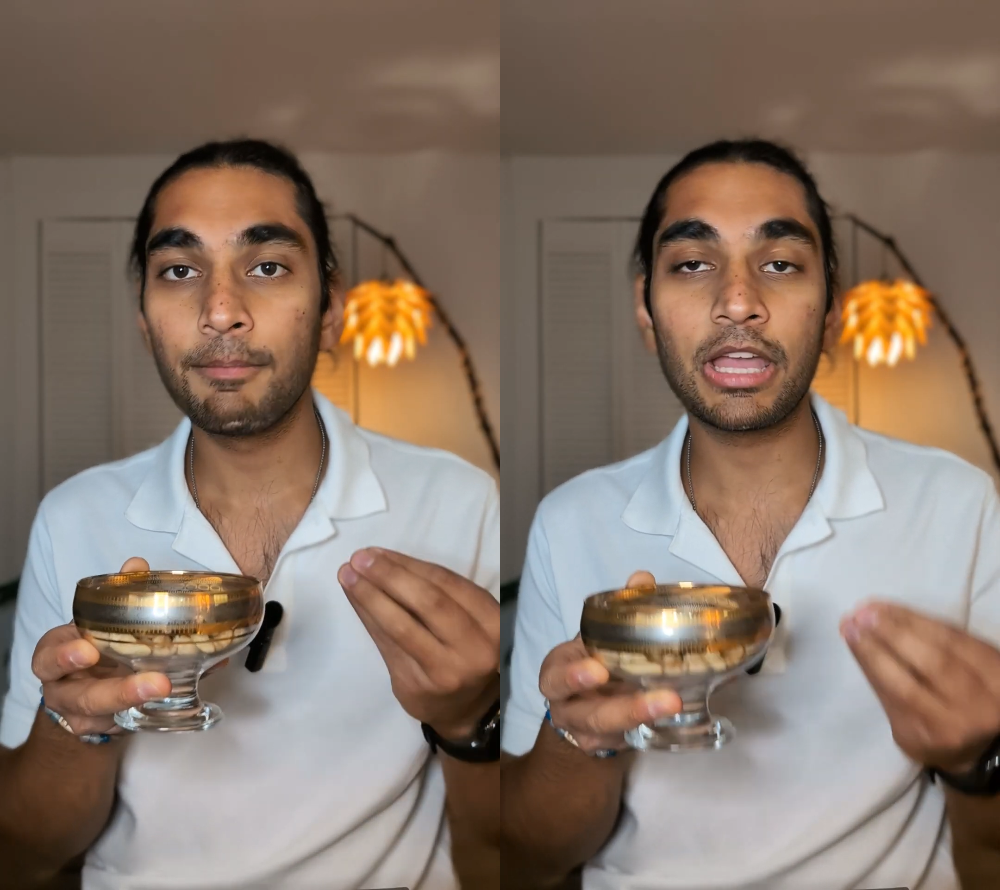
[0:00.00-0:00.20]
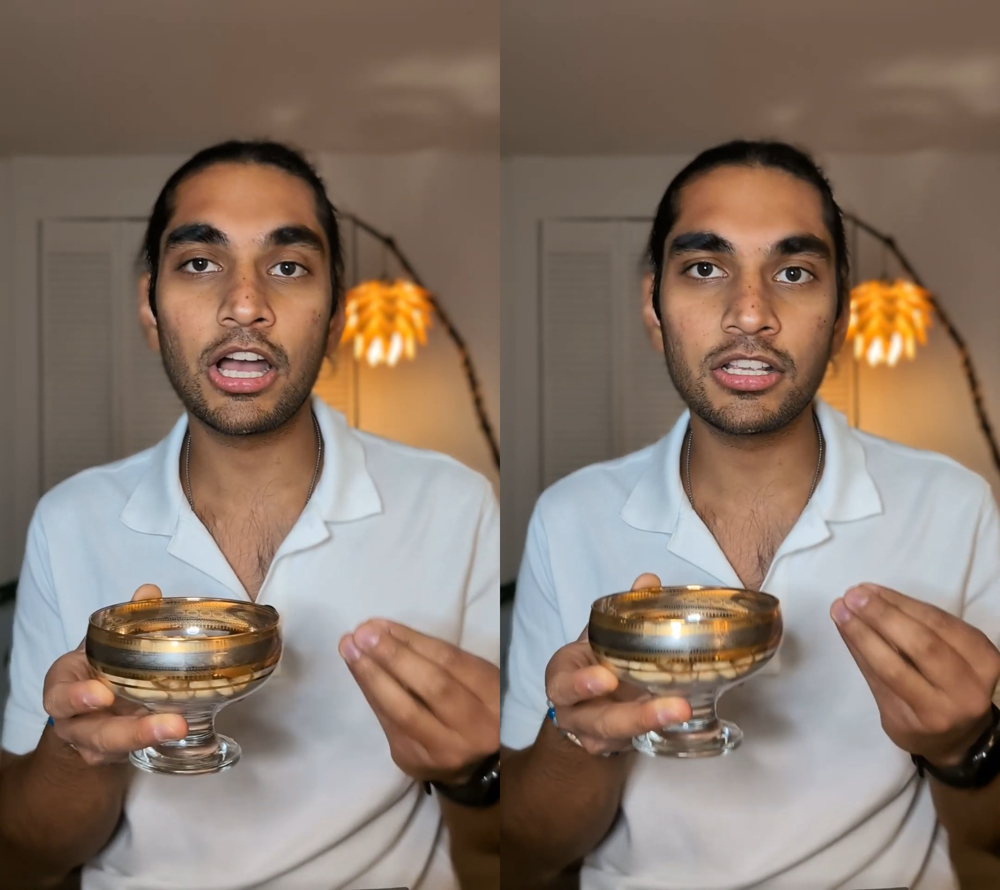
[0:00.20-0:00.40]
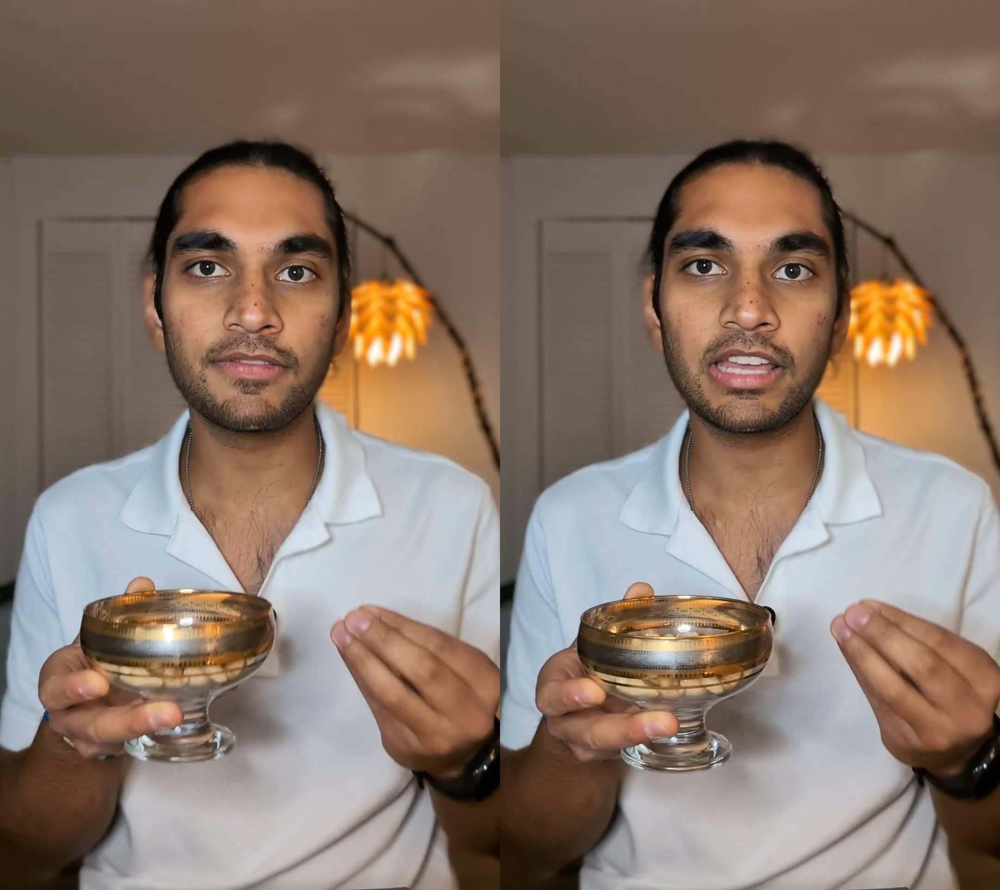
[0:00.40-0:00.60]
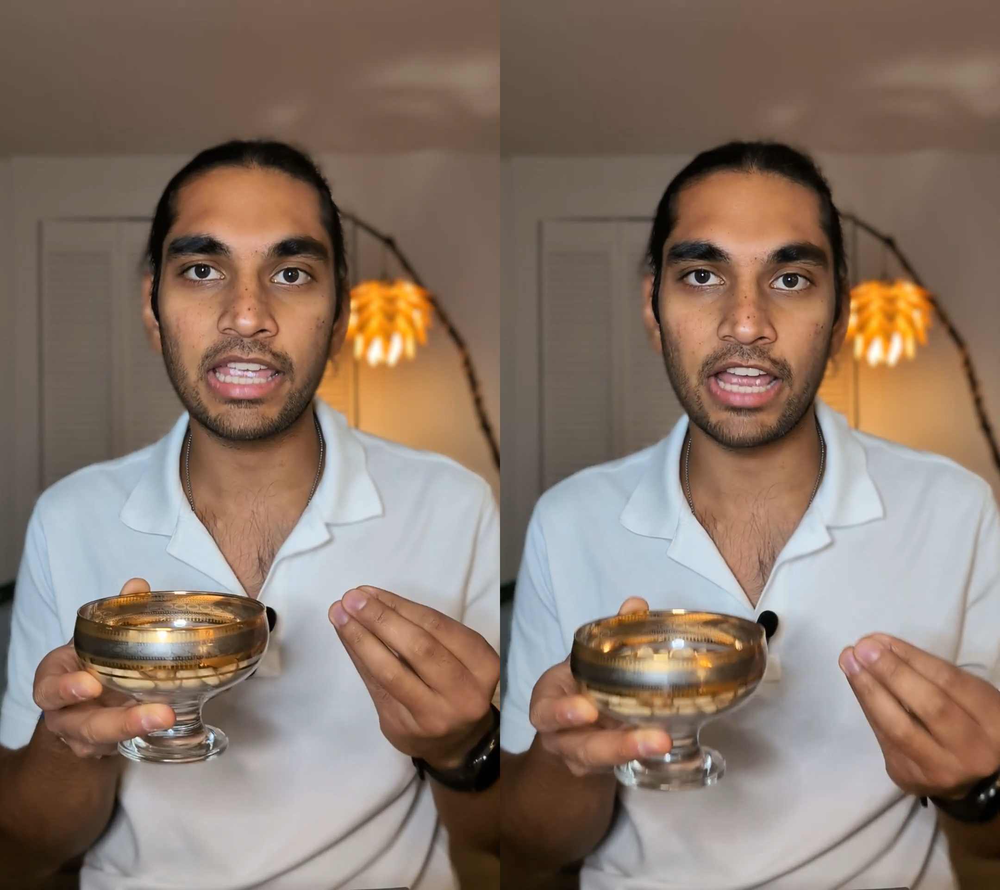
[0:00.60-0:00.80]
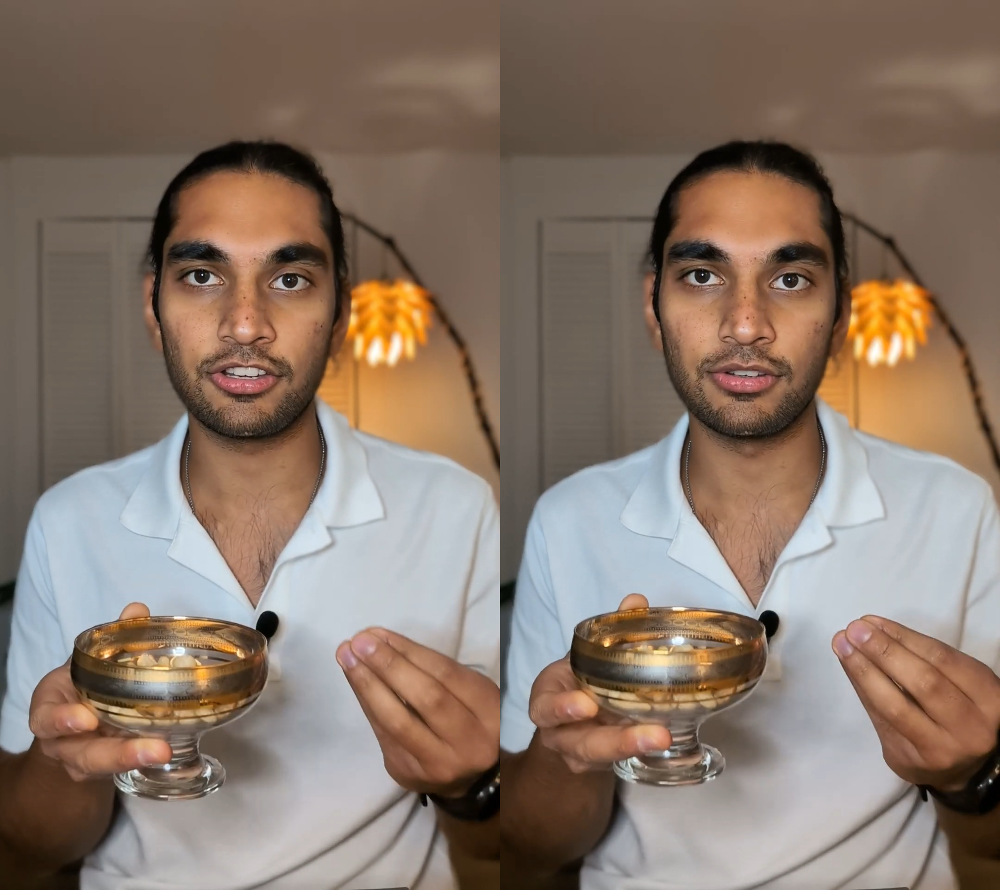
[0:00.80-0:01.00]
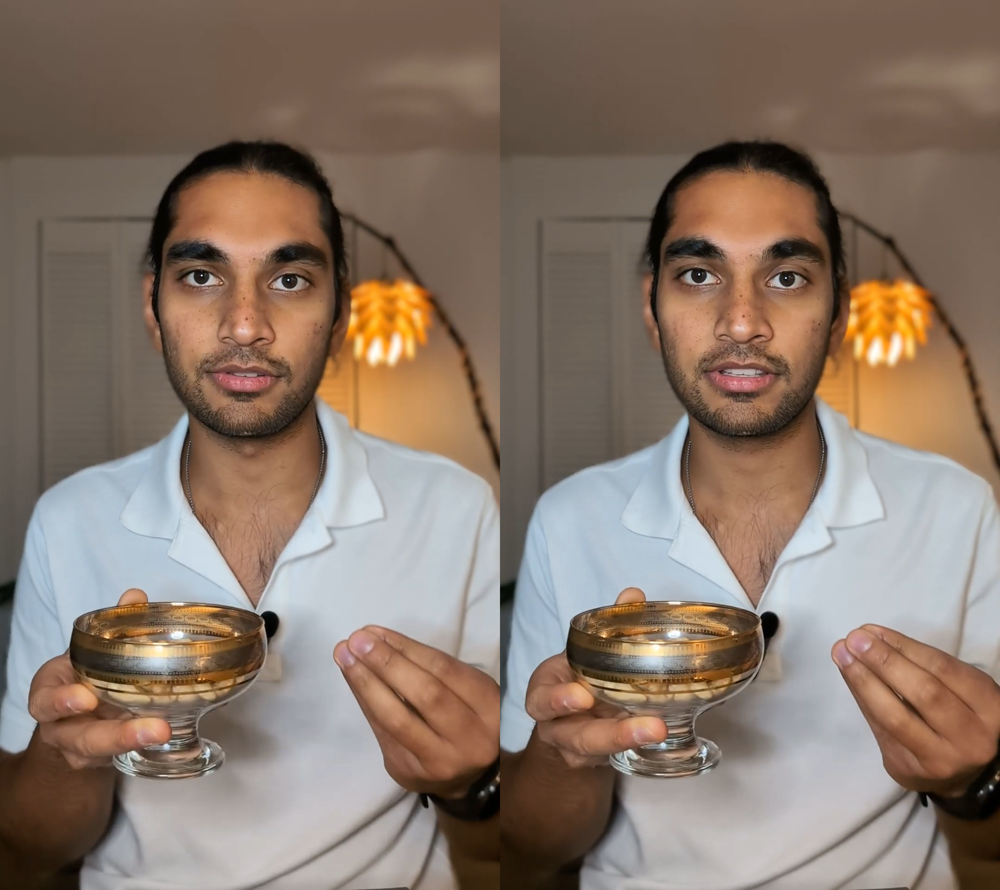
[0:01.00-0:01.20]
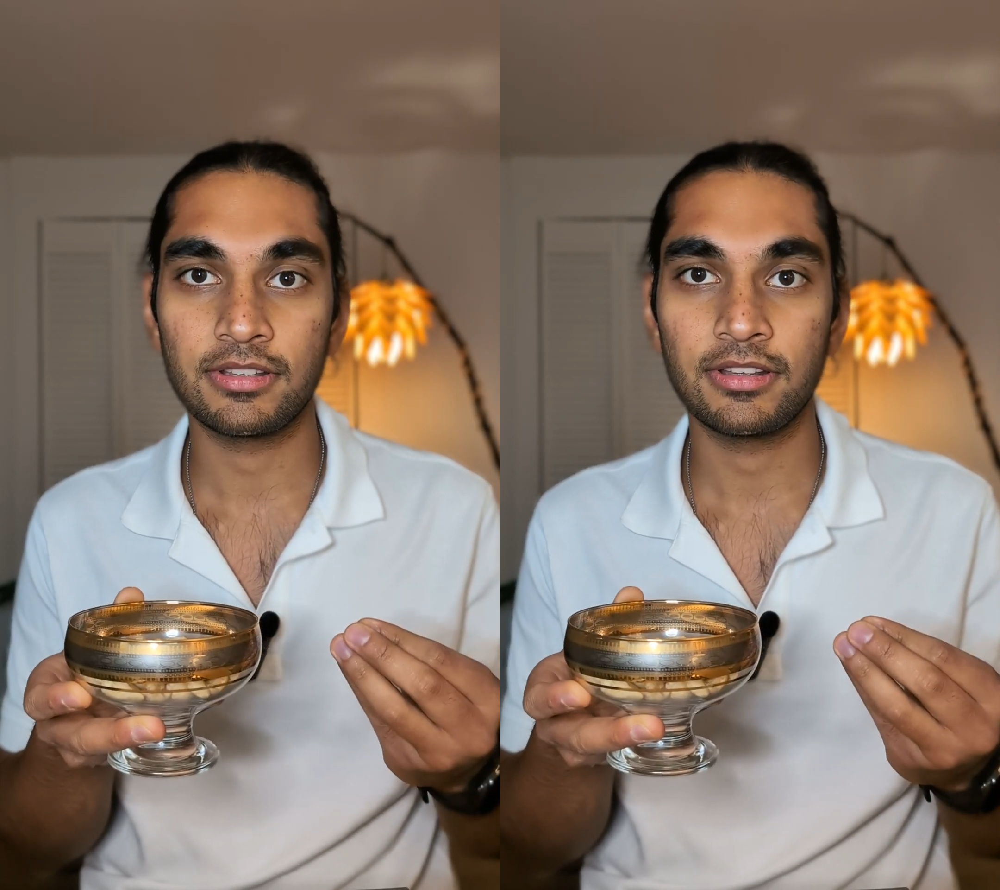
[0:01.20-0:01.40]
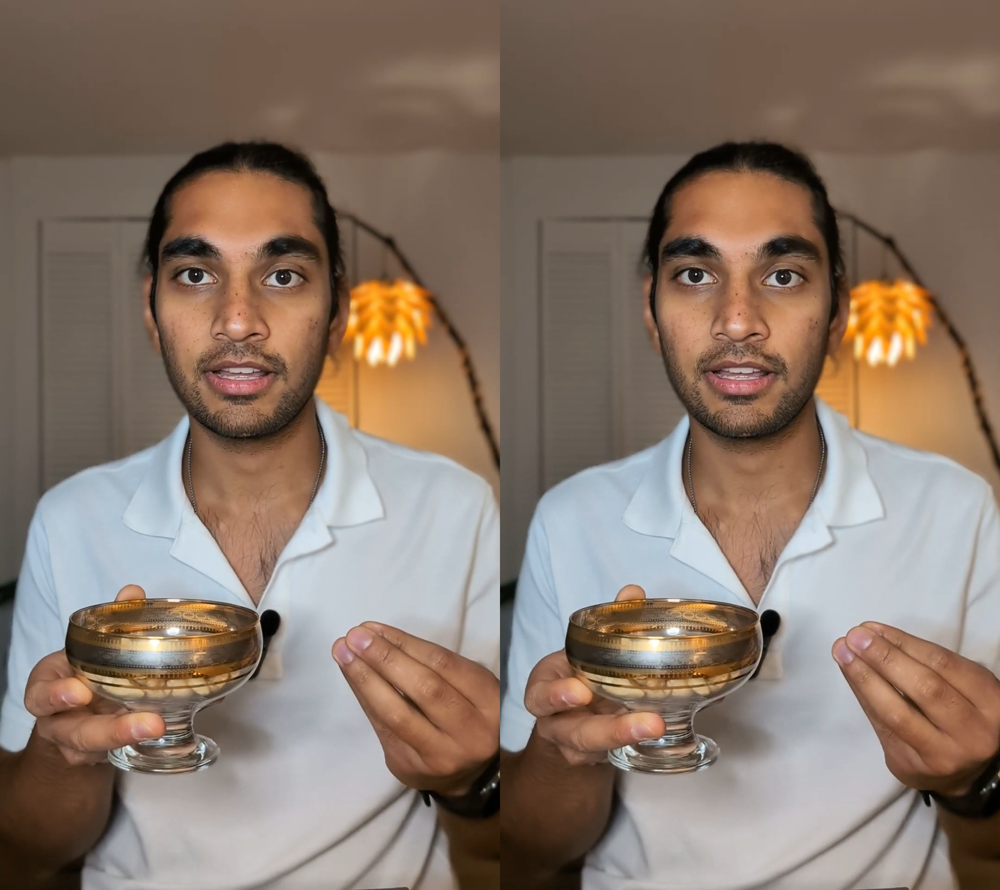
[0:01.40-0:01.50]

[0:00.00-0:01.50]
because of the cashews.